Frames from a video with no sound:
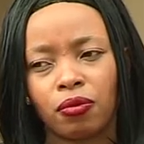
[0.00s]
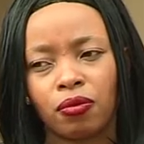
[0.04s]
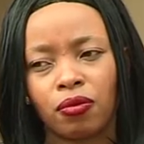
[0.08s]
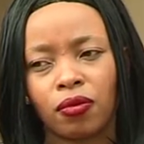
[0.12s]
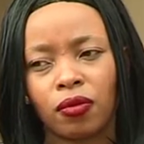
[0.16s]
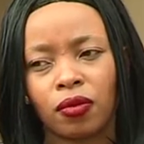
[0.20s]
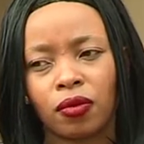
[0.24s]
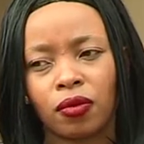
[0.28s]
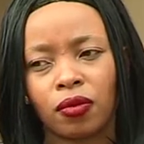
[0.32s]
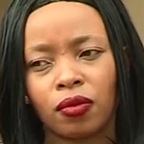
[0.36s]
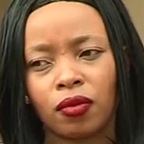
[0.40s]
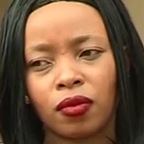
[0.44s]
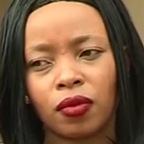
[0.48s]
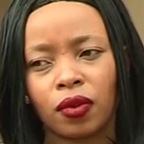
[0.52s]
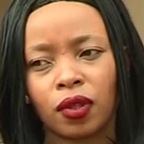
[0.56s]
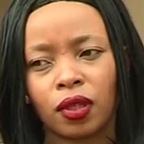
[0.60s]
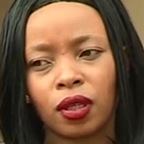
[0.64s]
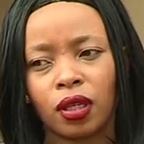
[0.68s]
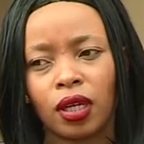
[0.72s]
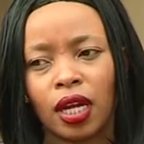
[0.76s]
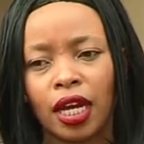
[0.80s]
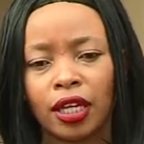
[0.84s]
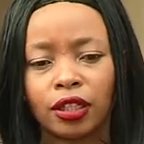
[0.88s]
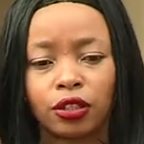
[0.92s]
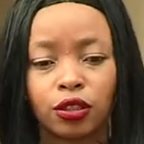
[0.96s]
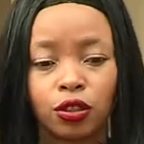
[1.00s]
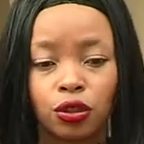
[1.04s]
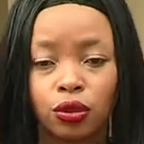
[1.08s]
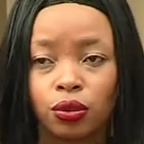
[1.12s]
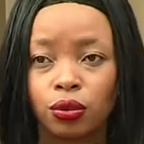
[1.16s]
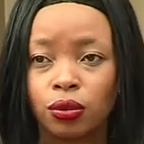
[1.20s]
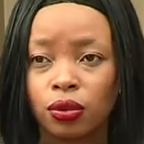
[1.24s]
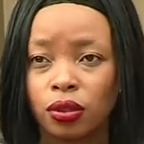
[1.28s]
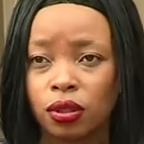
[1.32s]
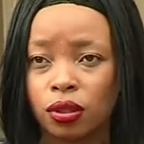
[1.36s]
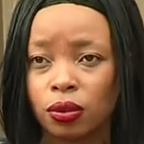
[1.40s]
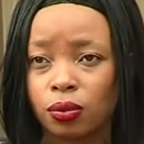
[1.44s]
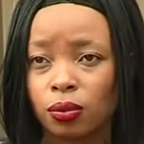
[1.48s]
um, mm, like
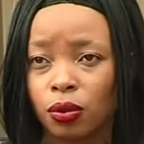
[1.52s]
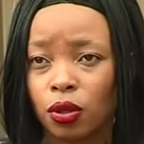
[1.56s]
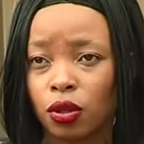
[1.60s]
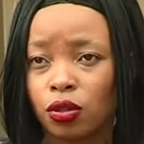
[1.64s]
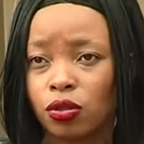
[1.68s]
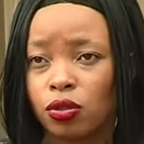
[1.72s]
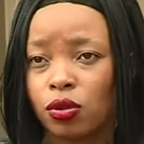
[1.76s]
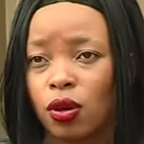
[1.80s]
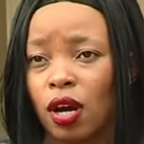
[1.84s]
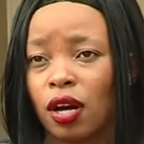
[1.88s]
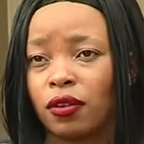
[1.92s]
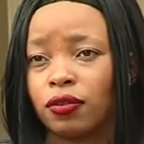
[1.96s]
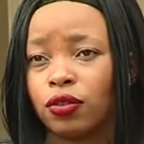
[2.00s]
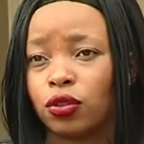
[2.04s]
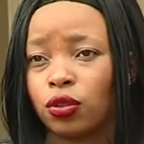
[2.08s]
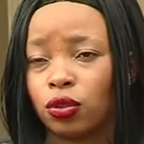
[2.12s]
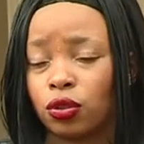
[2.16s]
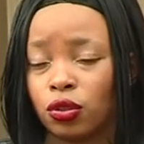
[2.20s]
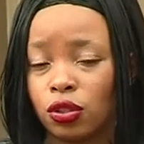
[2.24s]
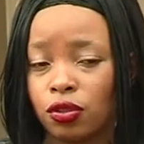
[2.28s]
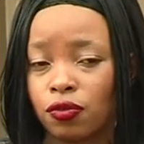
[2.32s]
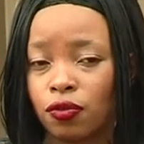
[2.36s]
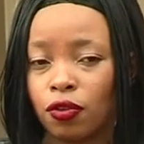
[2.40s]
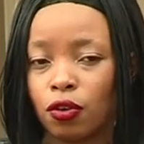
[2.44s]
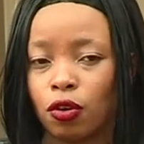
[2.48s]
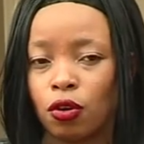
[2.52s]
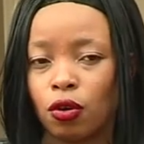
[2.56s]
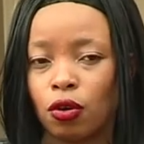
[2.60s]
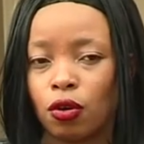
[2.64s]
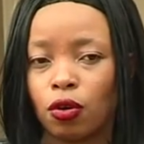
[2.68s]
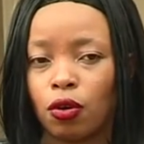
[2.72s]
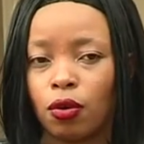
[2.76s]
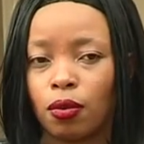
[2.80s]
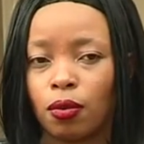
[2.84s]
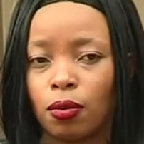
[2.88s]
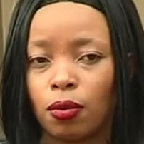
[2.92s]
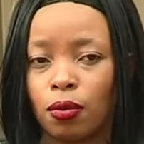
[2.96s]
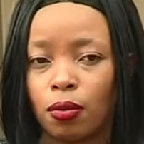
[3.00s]
shoes, we also have shoes
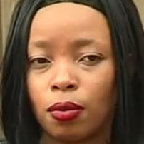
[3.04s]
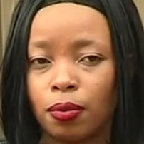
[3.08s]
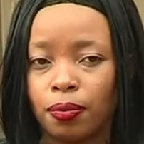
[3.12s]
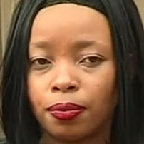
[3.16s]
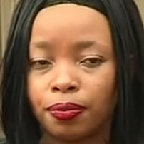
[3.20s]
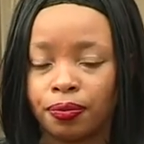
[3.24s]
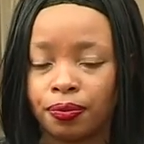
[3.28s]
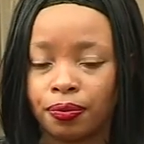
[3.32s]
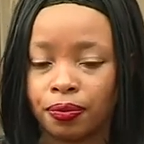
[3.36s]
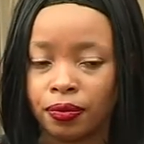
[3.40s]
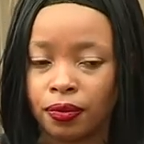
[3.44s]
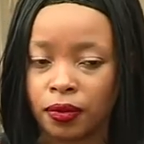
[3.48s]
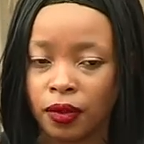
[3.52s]
for um,